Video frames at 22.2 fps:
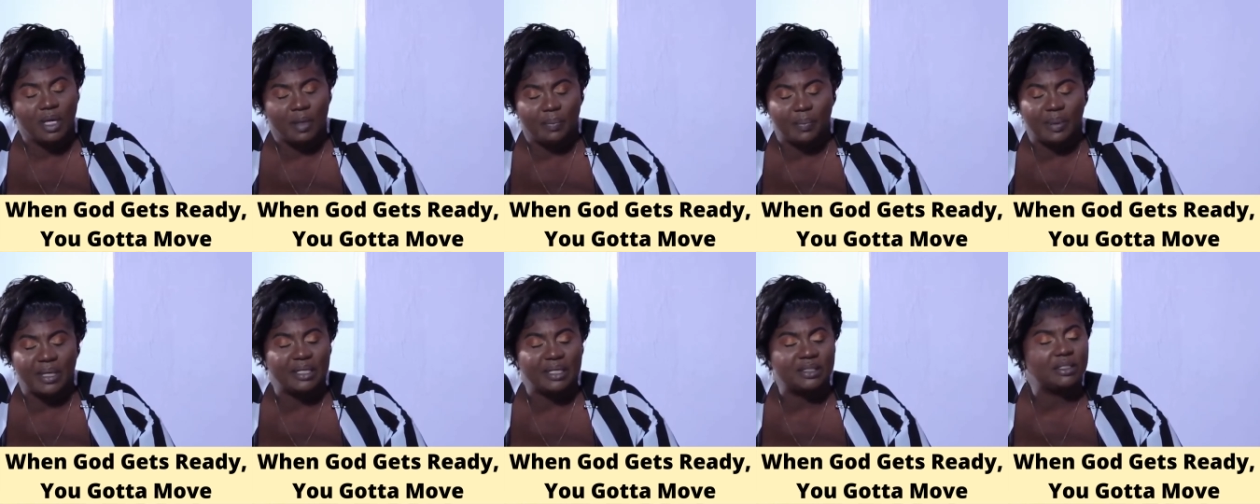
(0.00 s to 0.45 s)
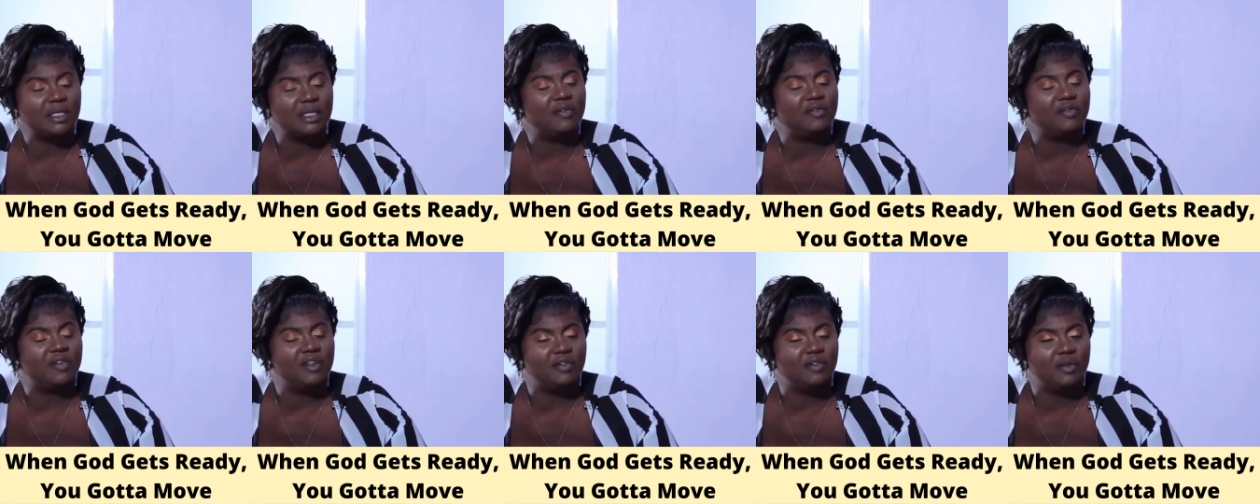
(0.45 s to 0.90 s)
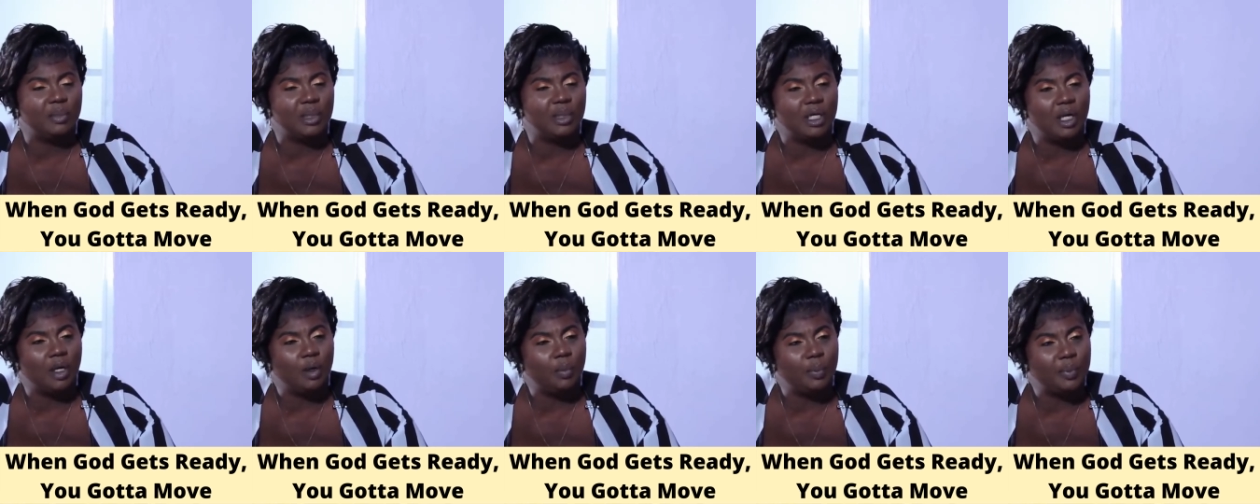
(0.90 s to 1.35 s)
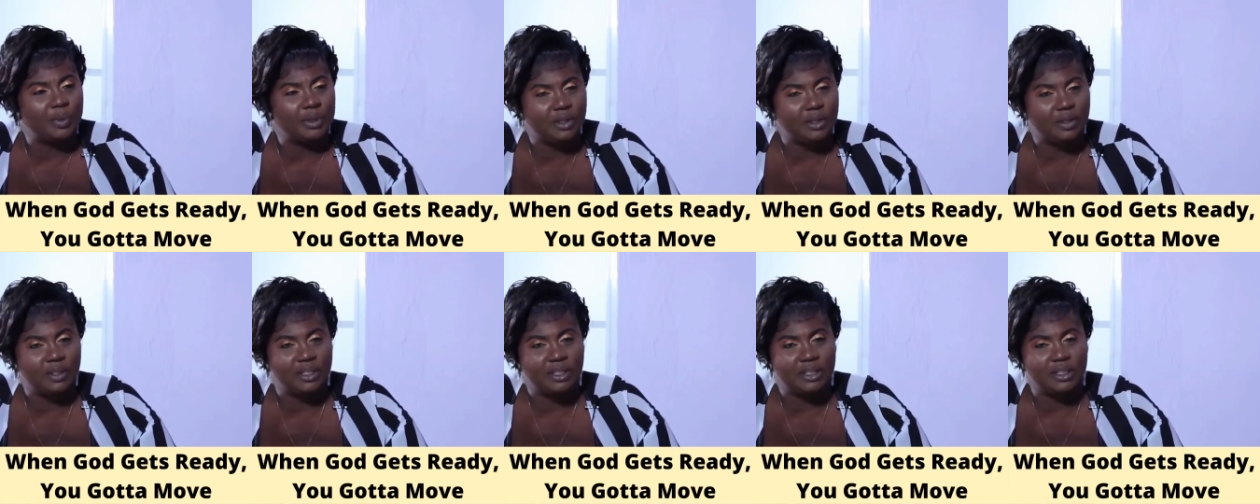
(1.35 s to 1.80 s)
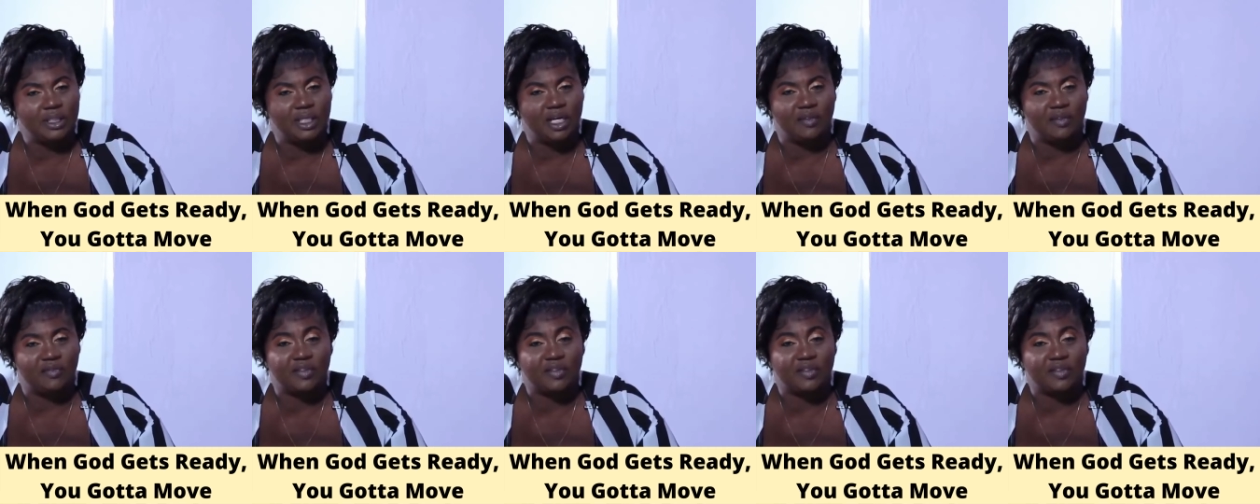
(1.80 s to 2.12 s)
My pastor have given me the opportunity.